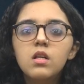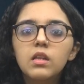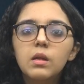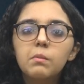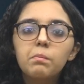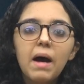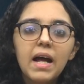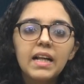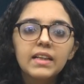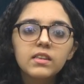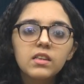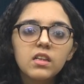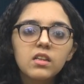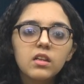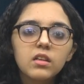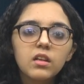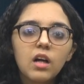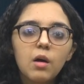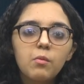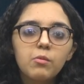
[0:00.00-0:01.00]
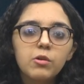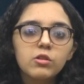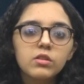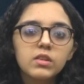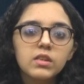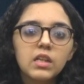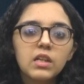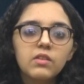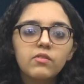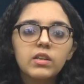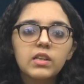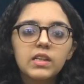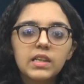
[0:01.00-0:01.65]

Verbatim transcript: The Palestinian government received